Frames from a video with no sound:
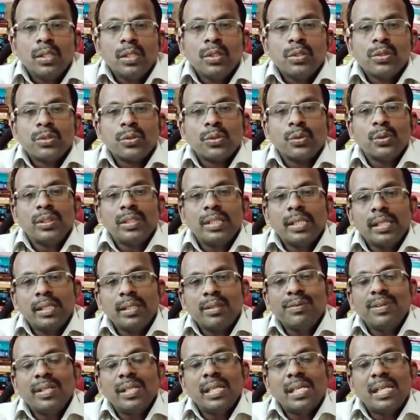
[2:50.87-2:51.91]
So in that
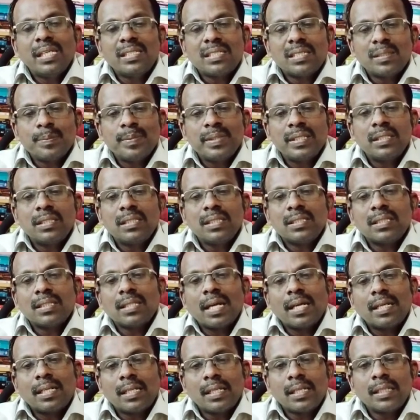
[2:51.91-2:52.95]
way, Elizabeth is
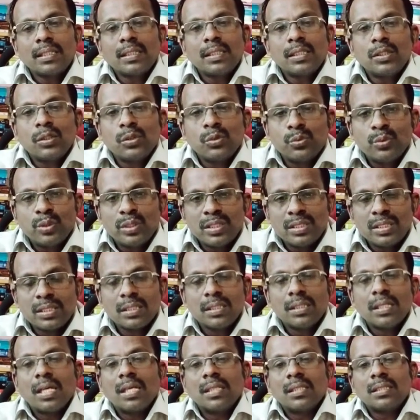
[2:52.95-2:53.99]
attracted towards
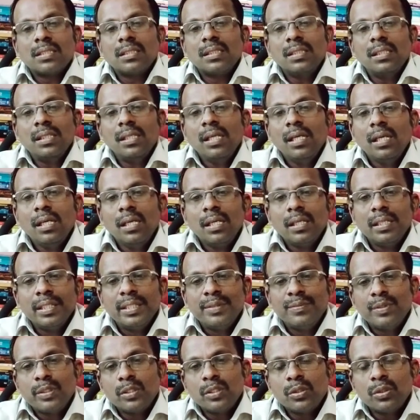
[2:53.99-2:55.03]
Darcy,
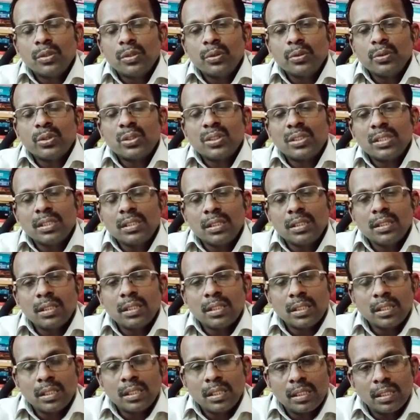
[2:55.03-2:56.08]
even though she
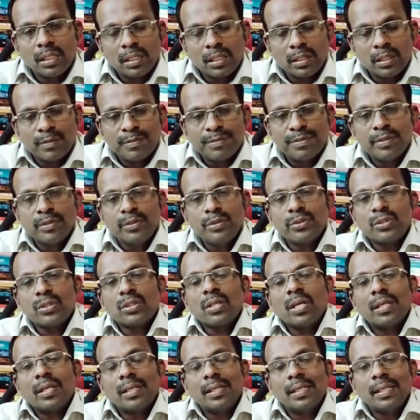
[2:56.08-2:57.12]
refused
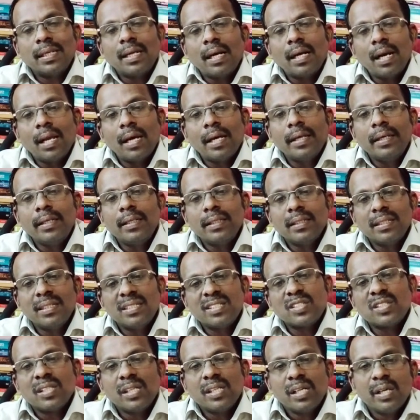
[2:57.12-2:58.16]
or declined
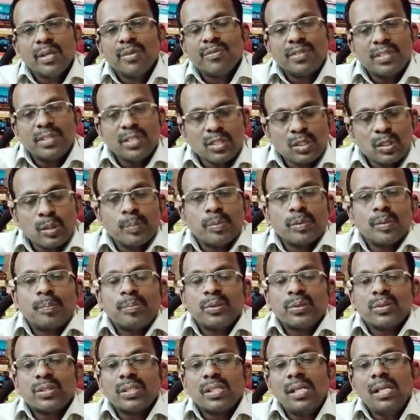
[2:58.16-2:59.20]
his first
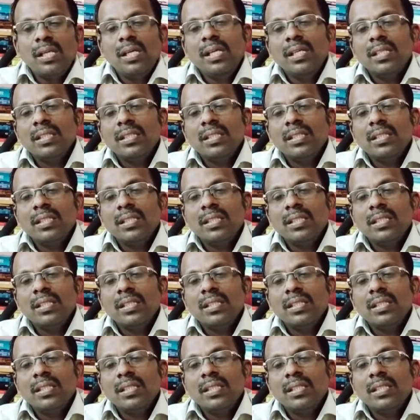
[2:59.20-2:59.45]
proposal.